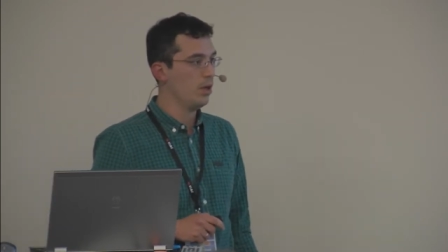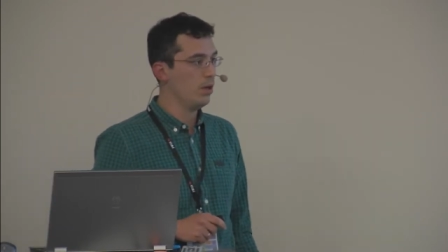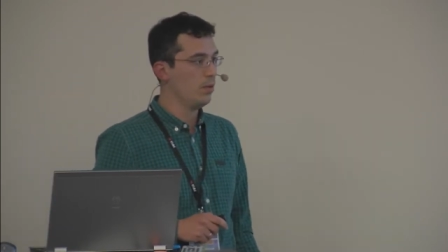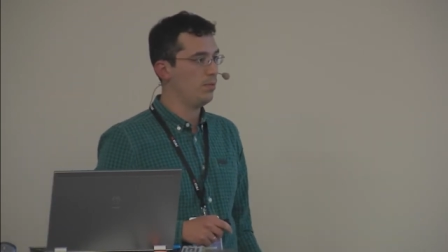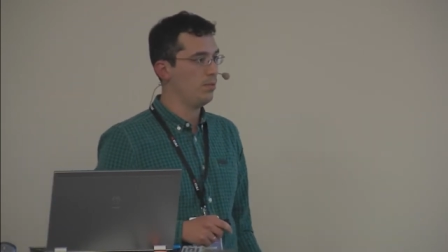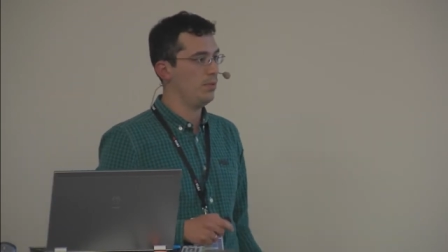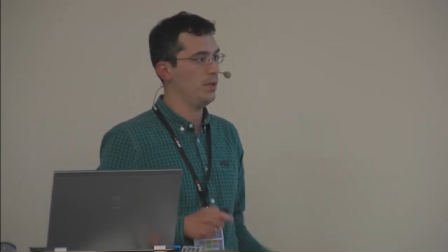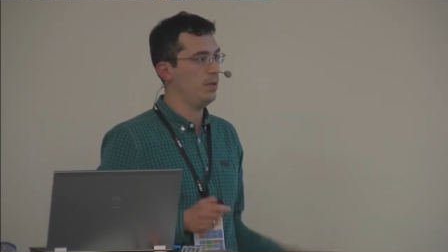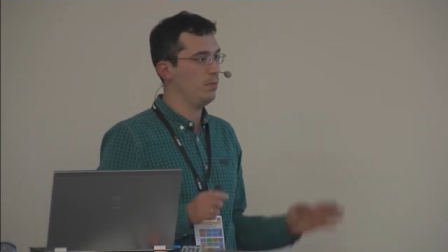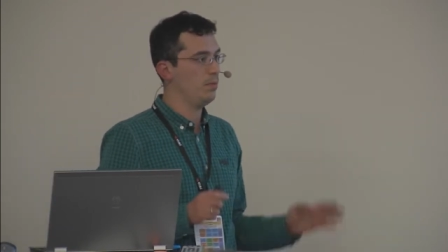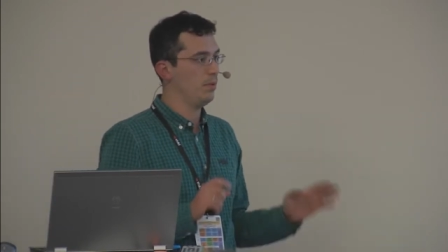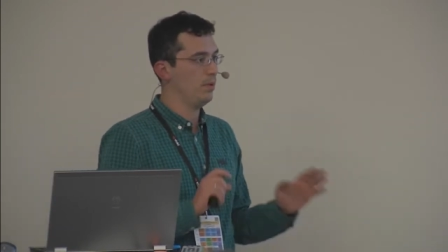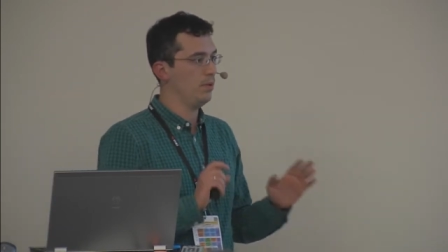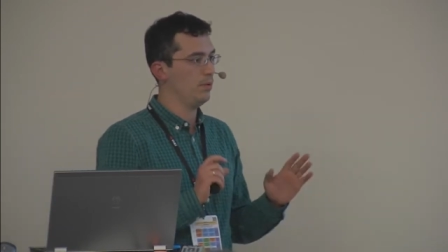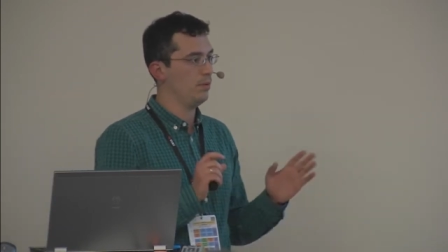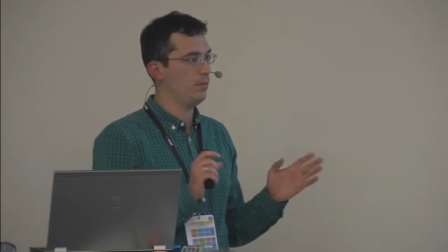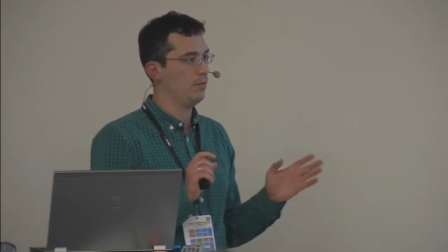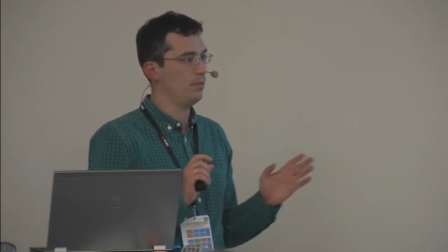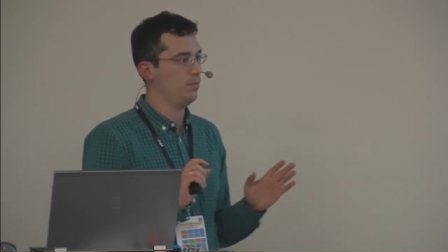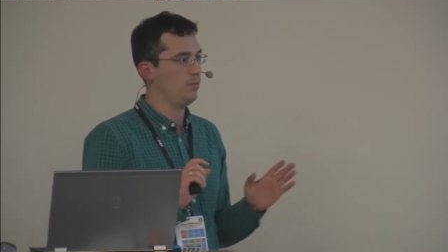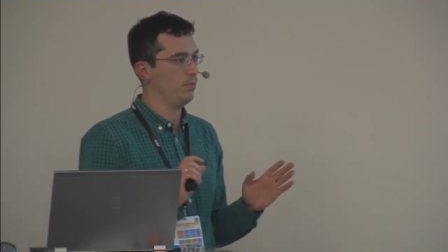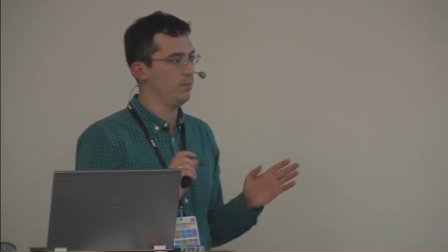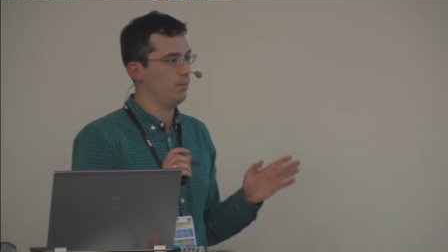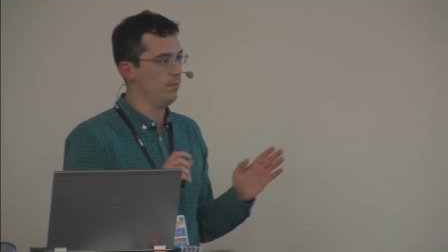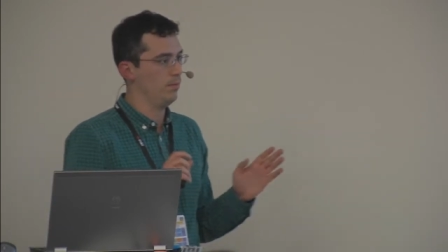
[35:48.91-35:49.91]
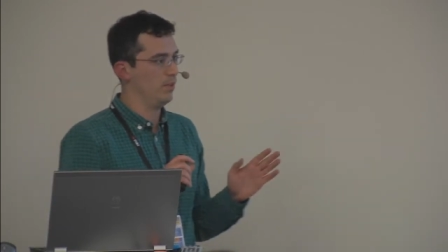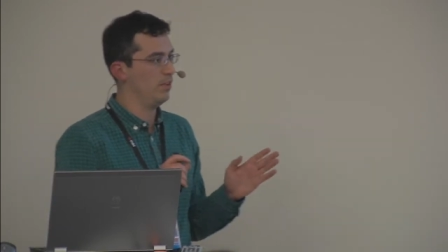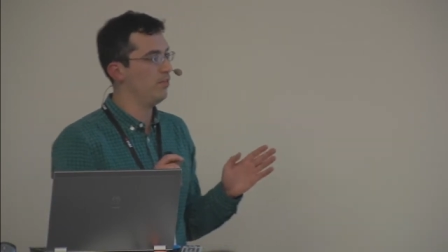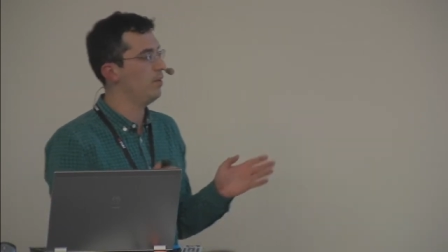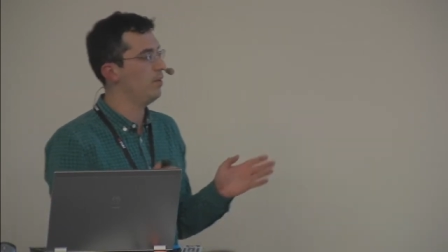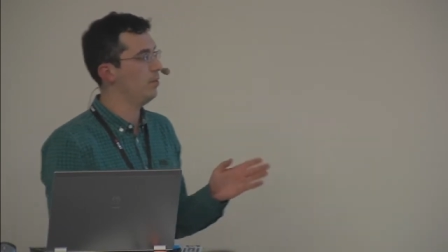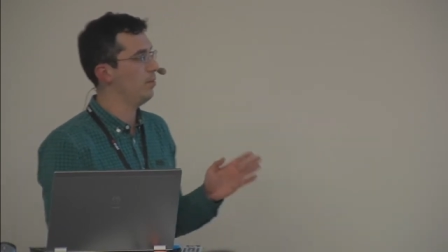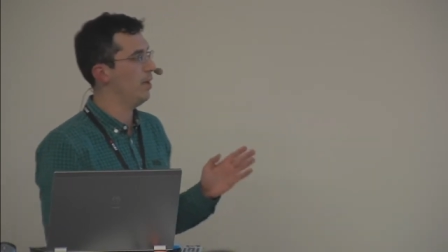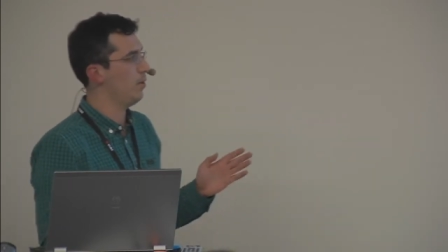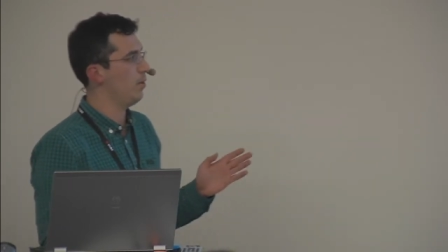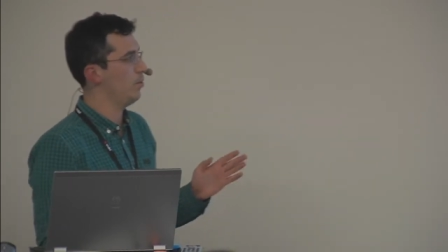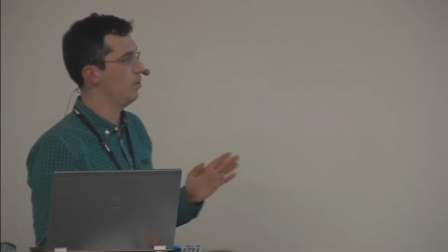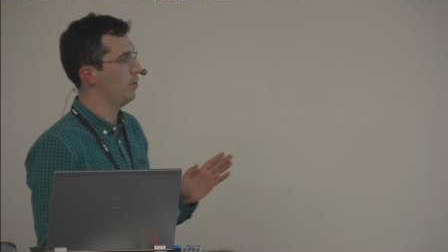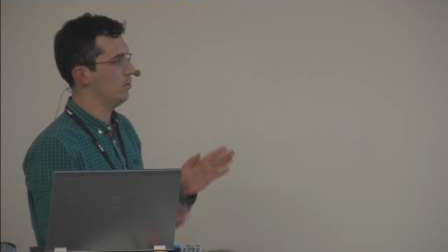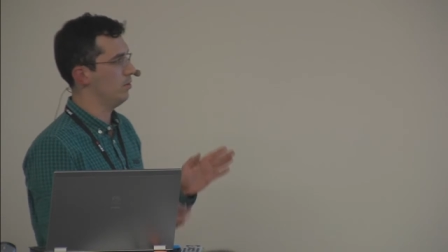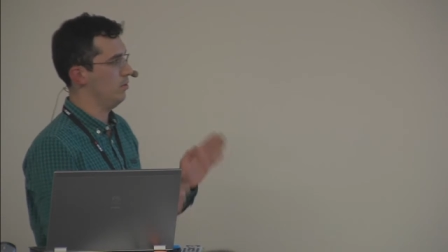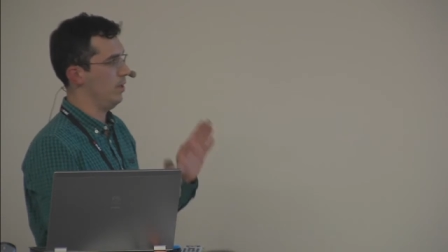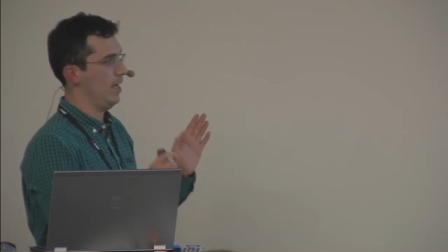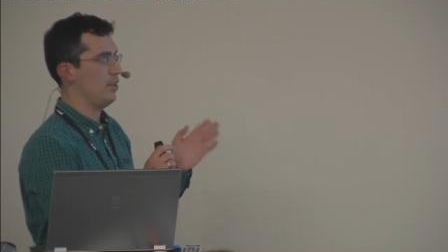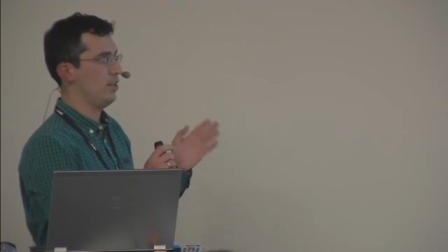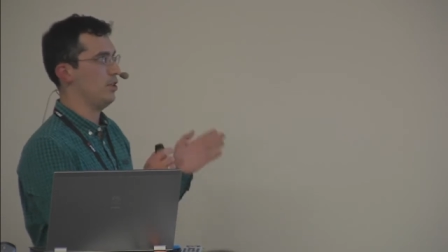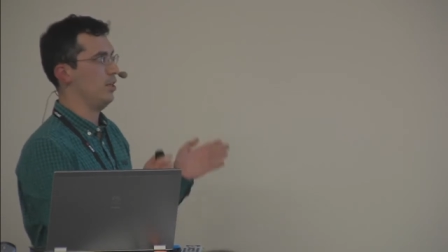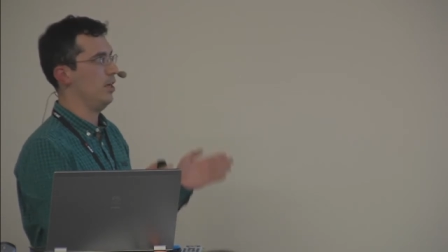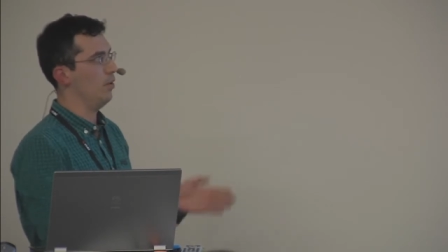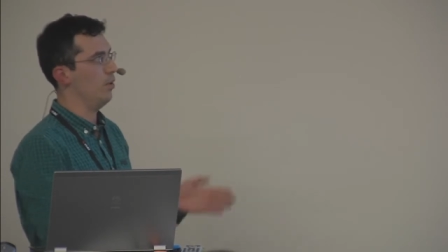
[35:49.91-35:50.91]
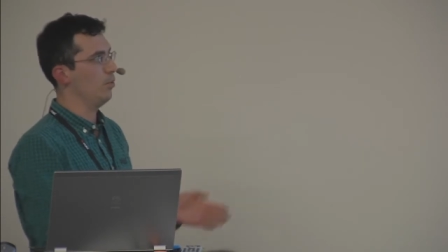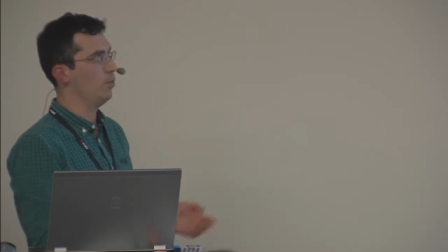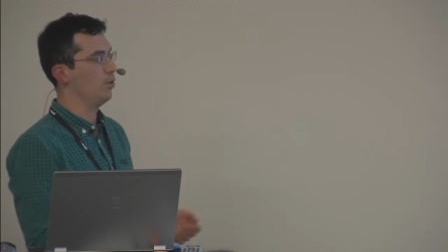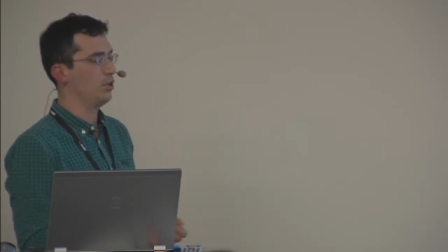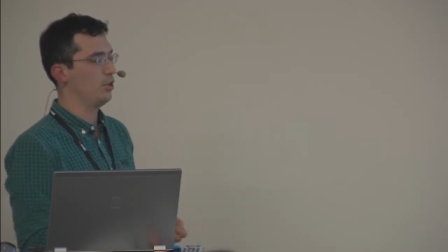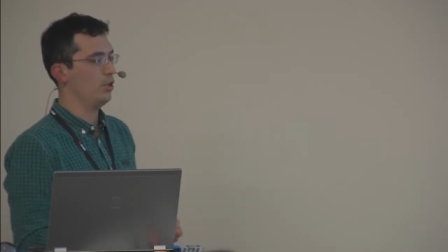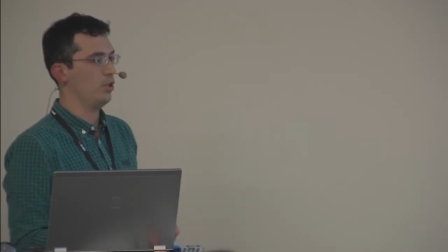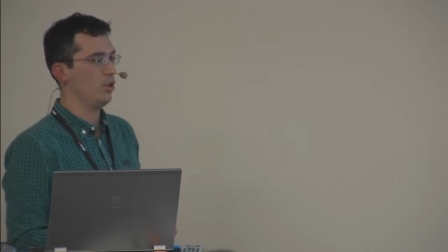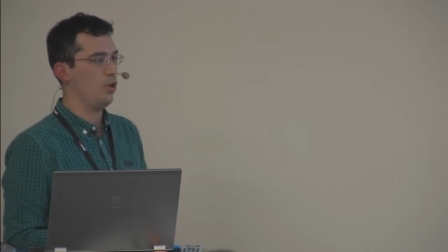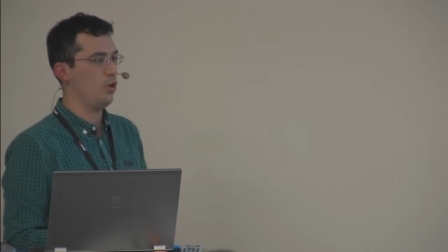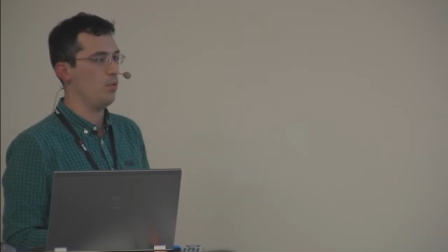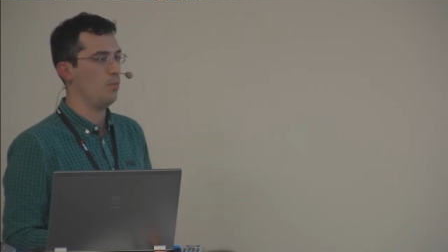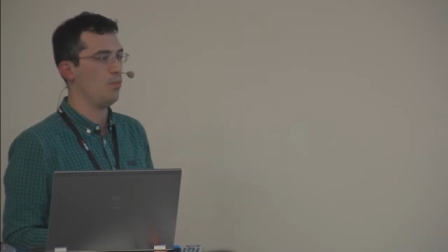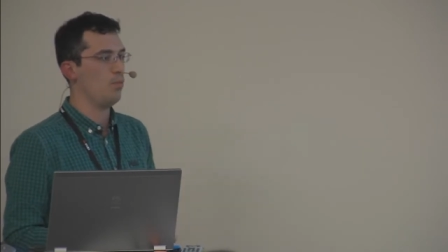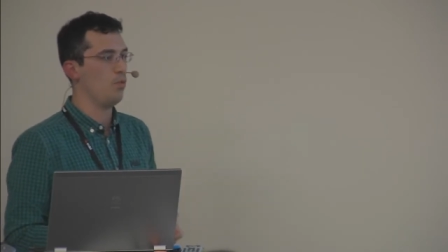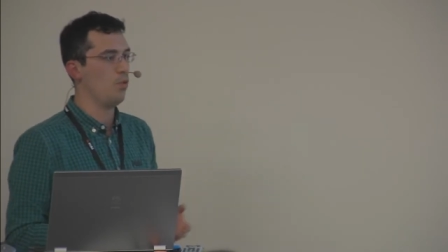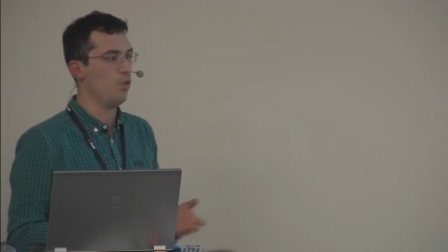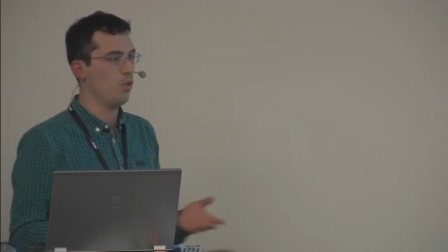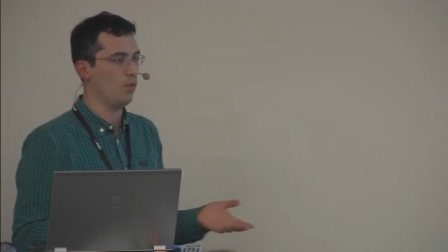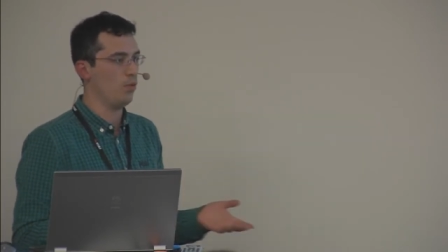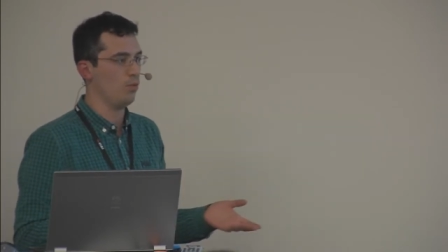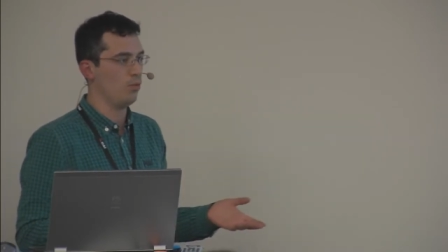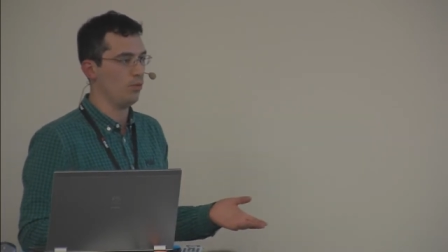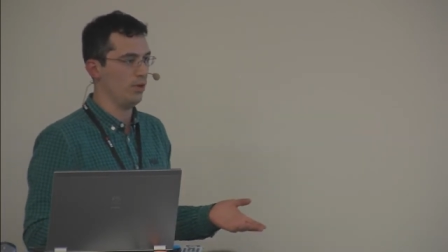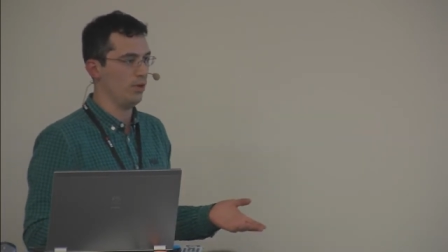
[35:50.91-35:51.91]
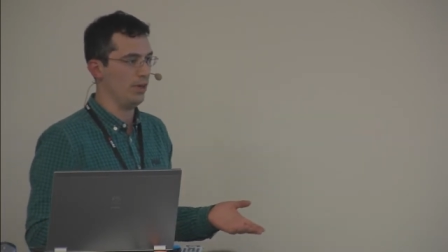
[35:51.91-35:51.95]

people, the feedback was, actually, I want to know more,